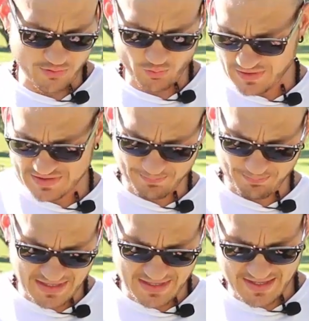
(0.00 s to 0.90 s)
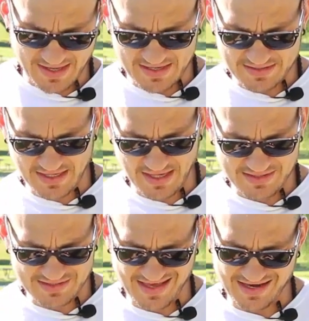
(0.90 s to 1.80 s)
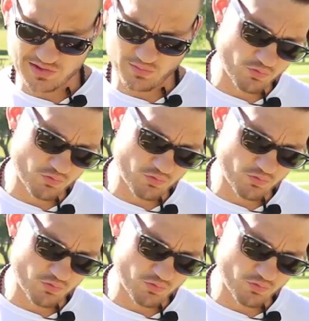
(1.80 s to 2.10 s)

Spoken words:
The reason being, guys, is that it's a